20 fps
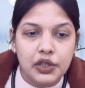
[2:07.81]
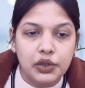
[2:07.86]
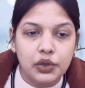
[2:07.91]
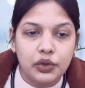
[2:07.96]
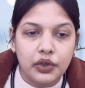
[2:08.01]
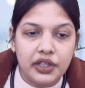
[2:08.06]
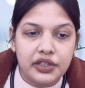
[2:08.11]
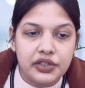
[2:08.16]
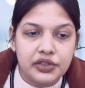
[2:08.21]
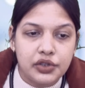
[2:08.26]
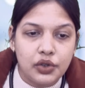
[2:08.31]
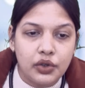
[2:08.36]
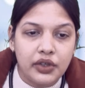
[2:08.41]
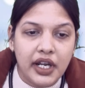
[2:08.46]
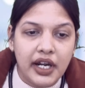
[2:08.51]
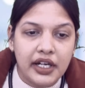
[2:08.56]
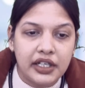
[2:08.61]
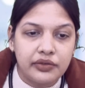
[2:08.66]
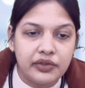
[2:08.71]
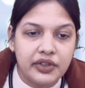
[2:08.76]
to
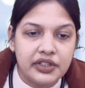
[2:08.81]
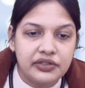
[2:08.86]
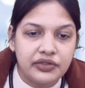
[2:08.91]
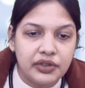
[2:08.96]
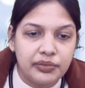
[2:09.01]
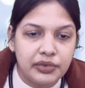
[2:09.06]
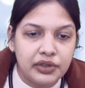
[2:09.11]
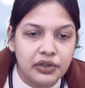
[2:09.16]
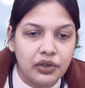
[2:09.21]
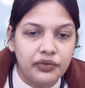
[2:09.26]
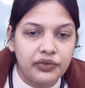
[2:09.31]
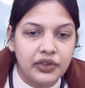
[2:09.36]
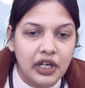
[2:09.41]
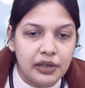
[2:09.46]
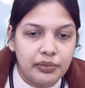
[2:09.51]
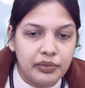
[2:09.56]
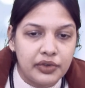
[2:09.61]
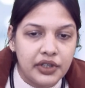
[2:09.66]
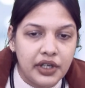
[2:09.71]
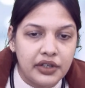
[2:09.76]
ensure adequate sweeping of
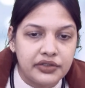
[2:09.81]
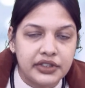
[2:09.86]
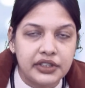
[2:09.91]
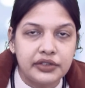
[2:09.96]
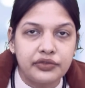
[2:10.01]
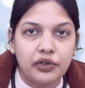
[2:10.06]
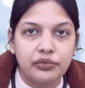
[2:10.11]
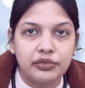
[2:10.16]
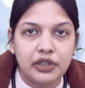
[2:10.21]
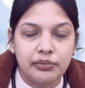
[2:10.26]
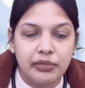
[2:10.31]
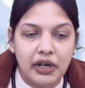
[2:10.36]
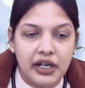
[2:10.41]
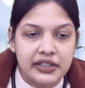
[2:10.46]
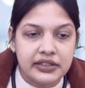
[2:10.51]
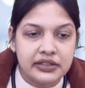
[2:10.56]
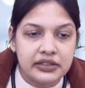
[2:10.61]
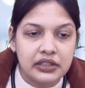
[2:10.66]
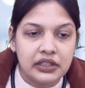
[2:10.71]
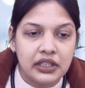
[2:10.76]
carbon dioxide from the
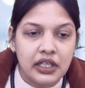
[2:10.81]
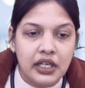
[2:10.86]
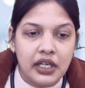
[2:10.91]
mask.